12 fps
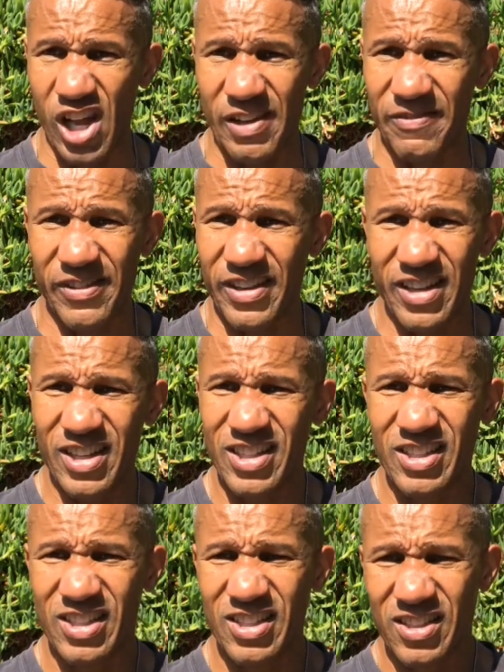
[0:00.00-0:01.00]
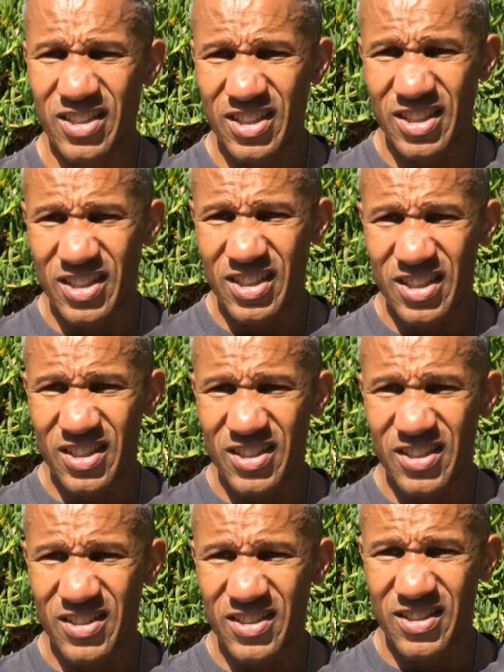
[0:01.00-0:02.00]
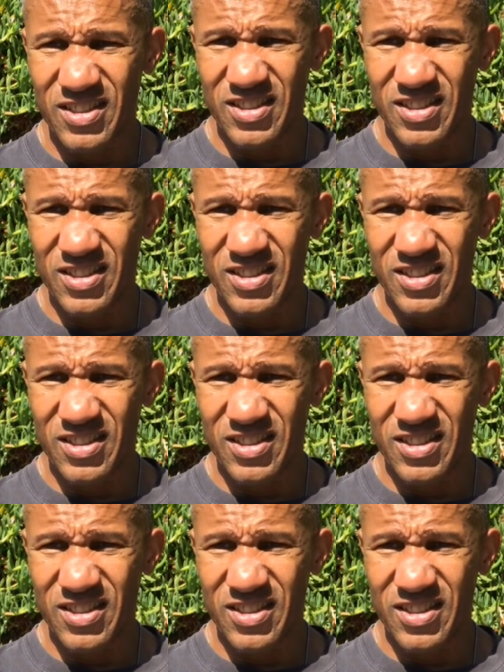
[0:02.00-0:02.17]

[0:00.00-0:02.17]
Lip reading: Like this video if you like it. And